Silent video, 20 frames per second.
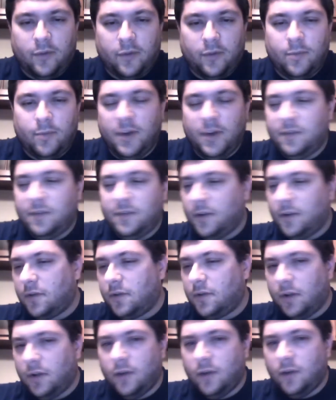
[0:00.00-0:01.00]
be so
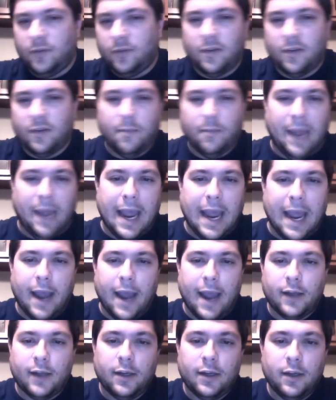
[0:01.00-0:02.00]
close to
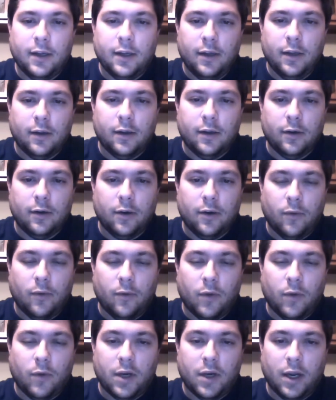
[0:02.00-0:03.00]
Mac in
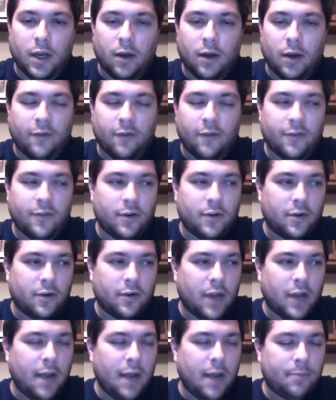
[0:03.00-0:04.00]
what they offer in
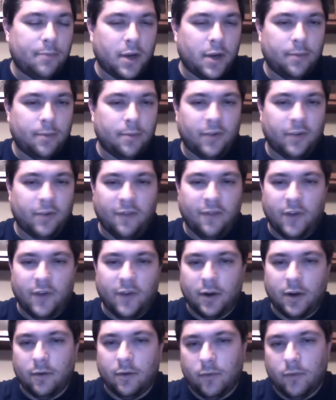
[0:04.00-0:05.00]
their laptops. I
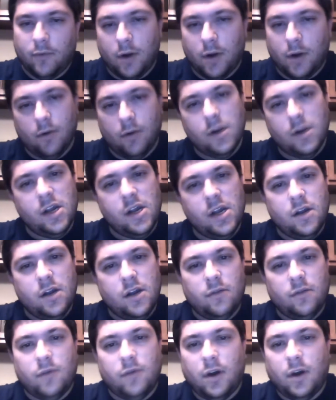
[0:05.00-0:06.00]
figured, well,
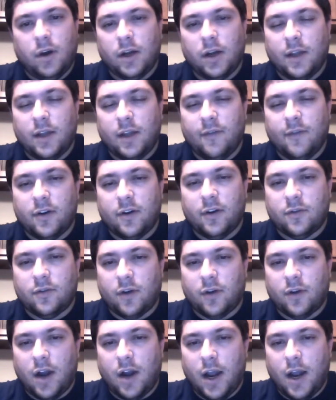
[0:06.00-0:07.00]
I'll give it a
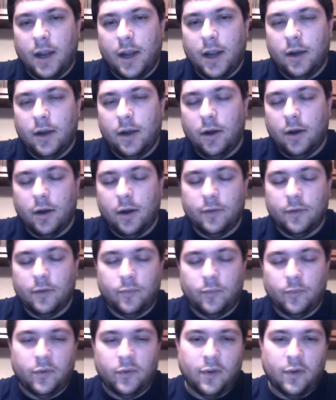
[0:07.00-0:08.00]
try.
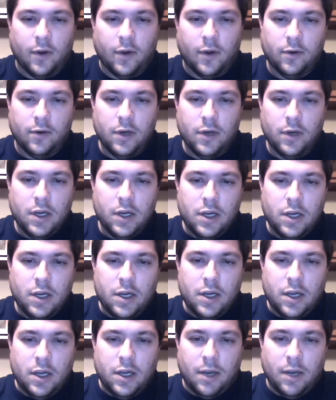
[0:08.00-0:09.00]
So
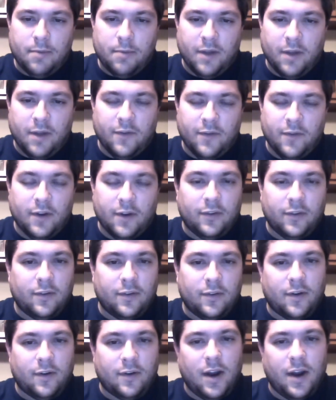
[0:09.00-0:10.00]
I'm giving this
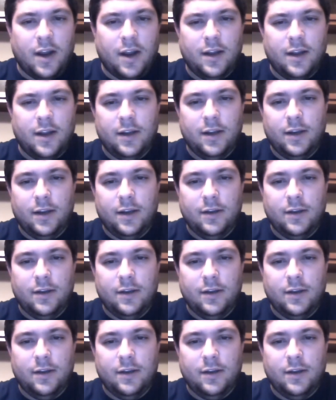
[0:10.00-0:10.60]
a try.